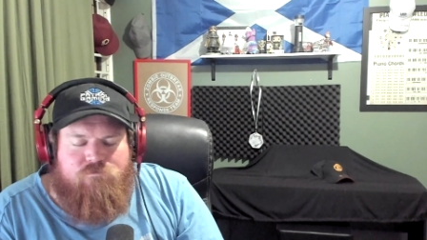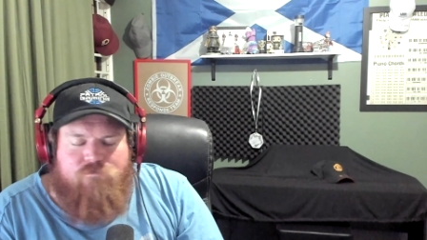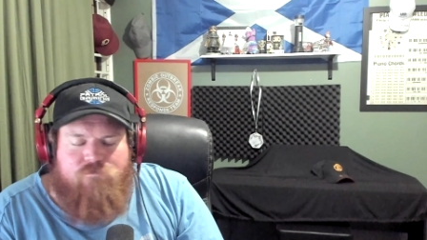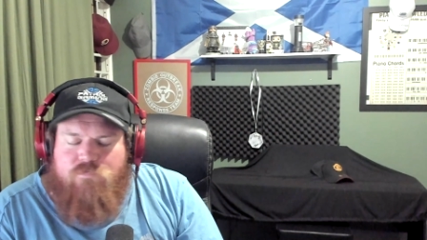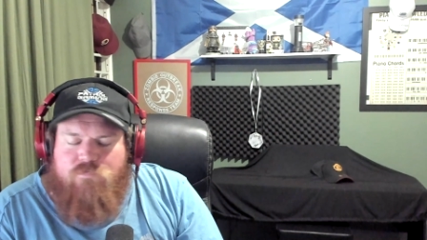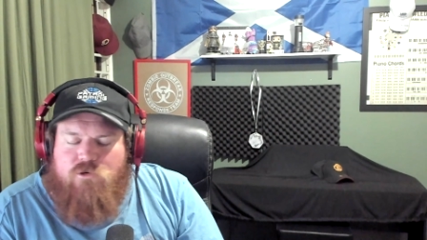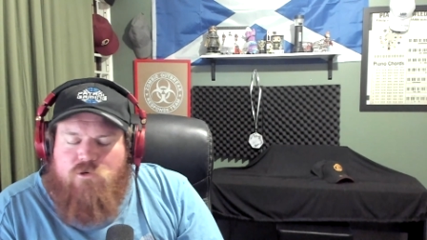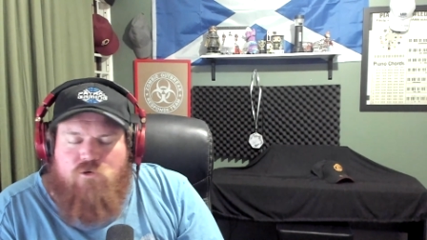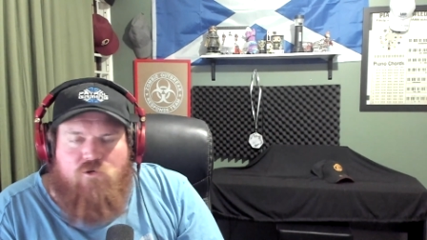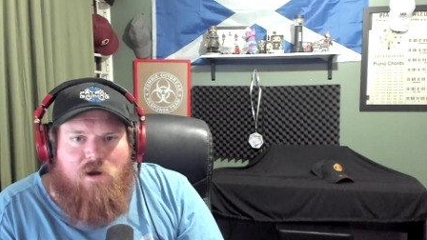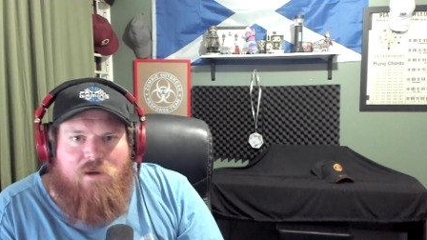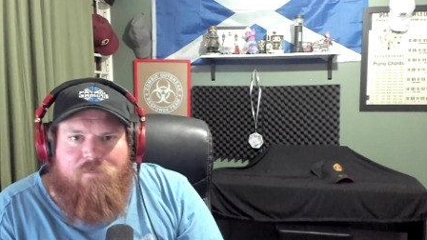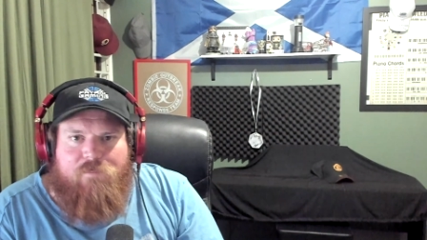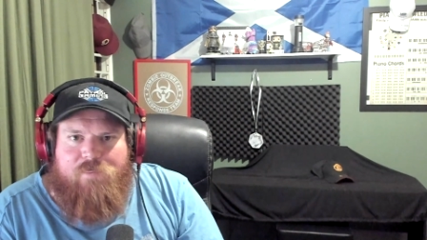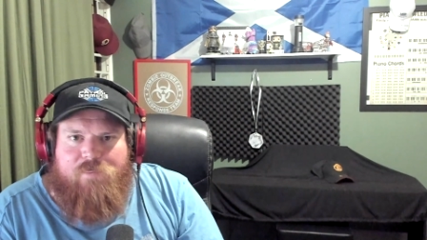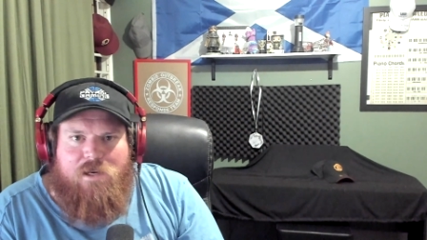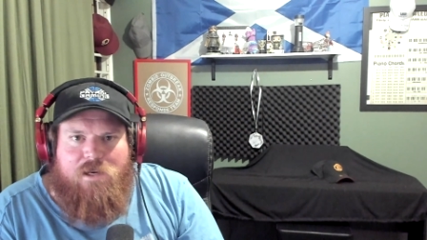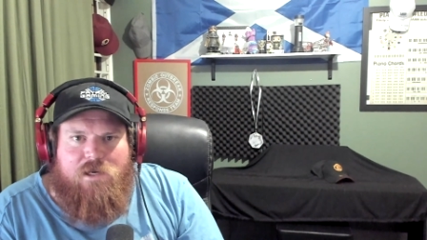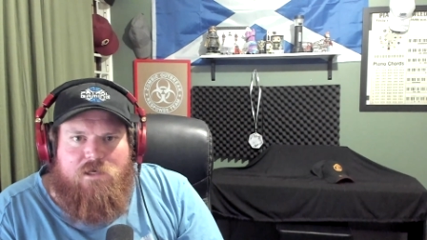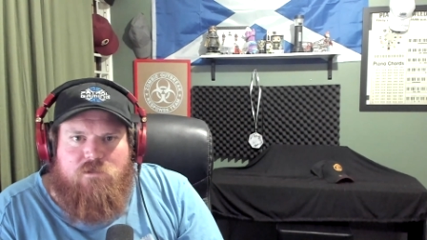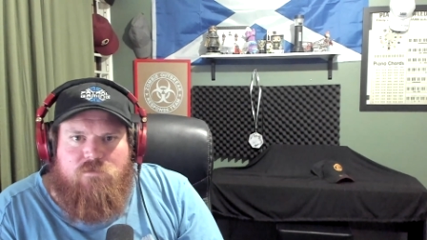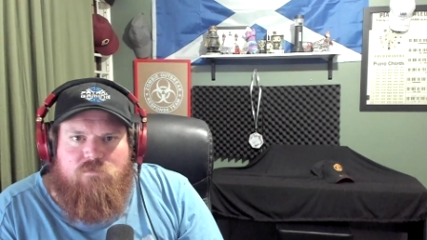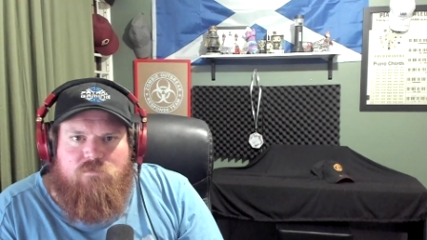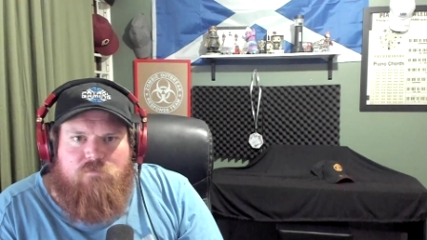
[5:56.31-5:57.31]
Great
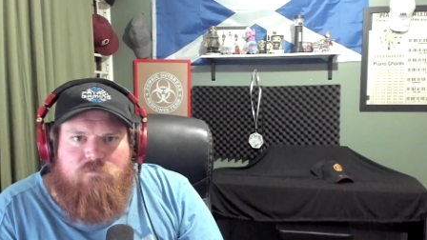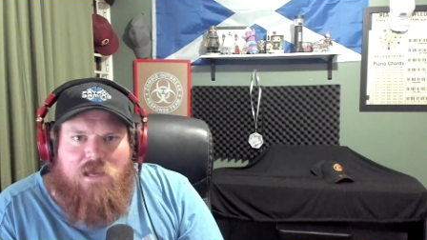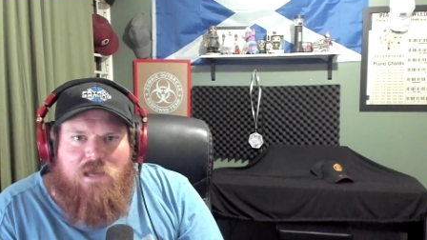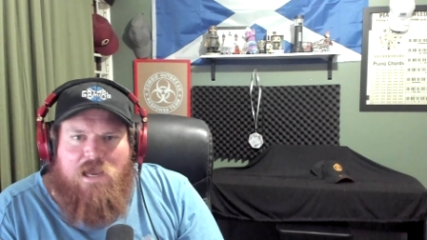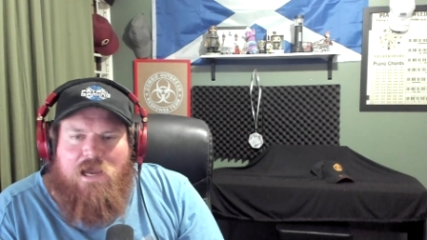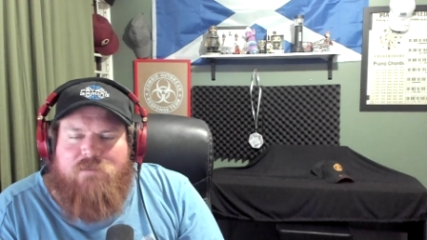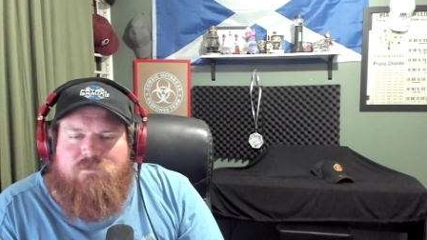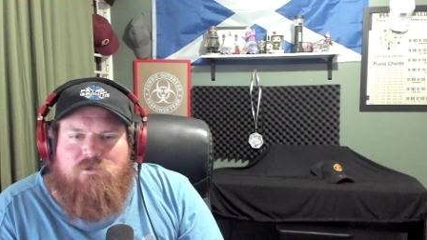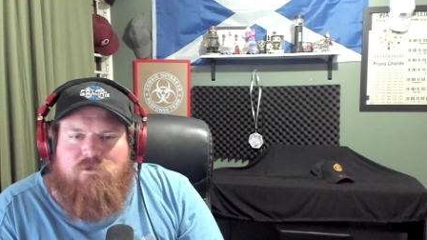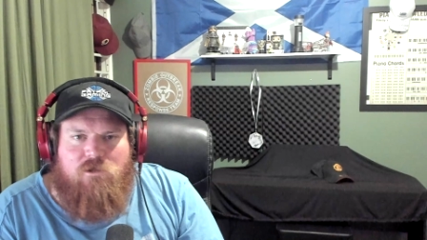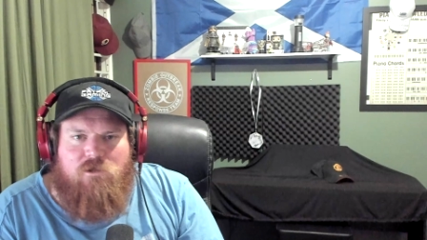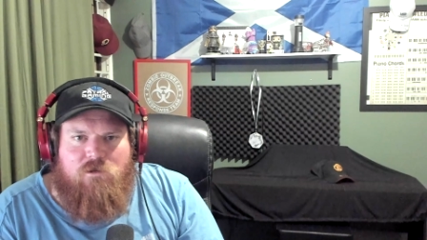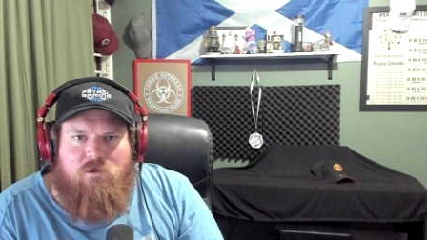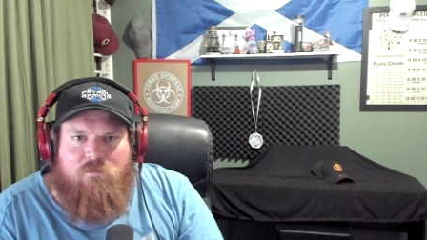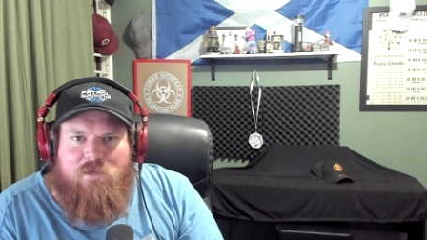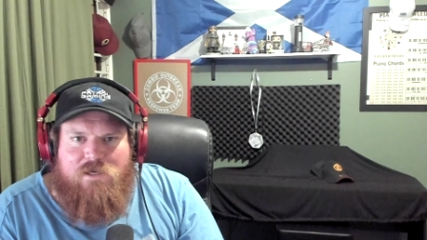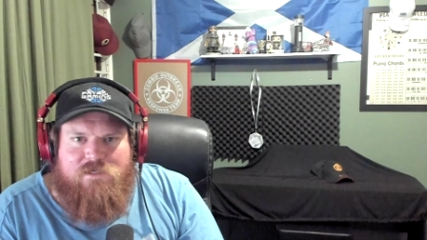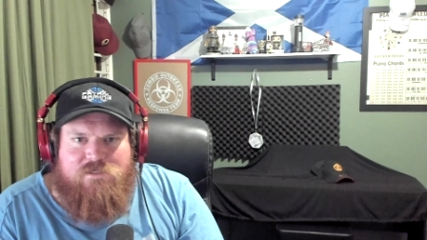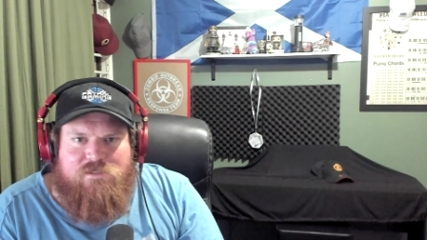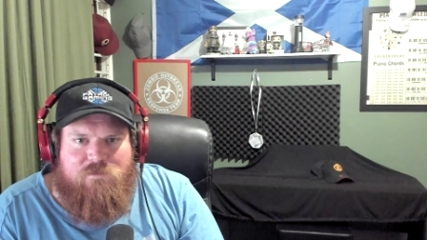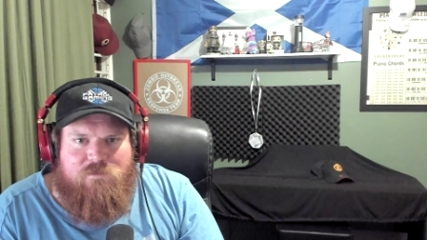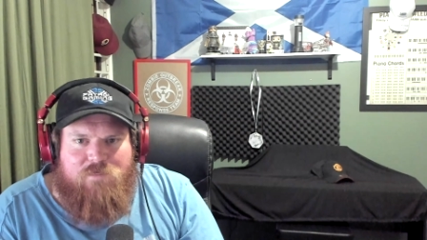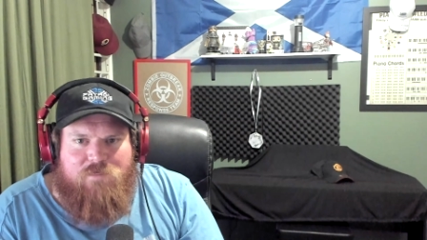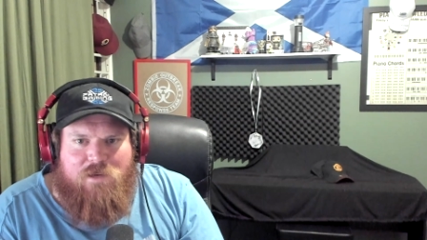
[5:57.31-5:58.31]
band, absolutely
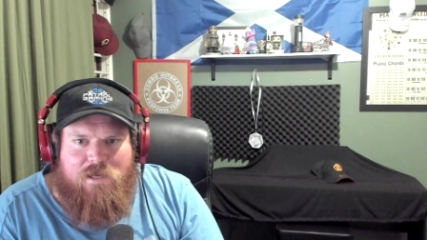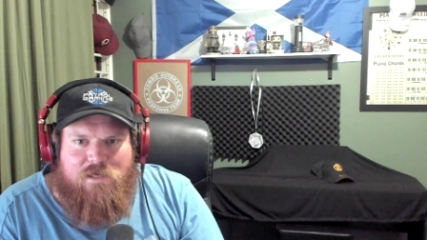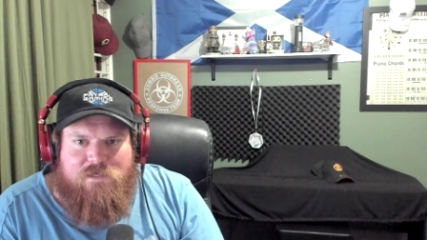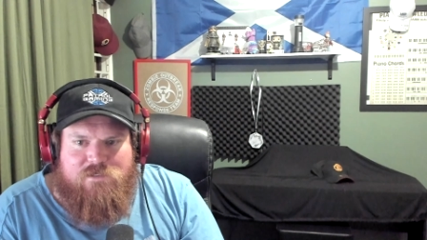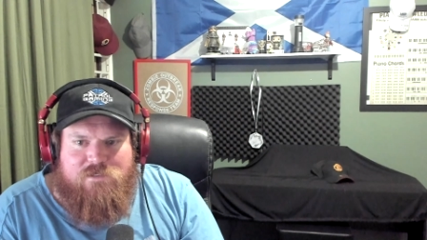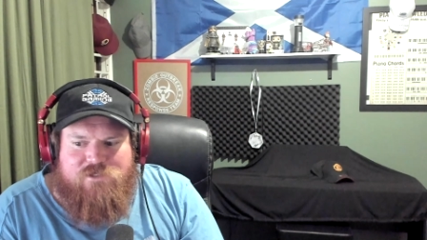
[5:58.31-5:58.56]
amazing band.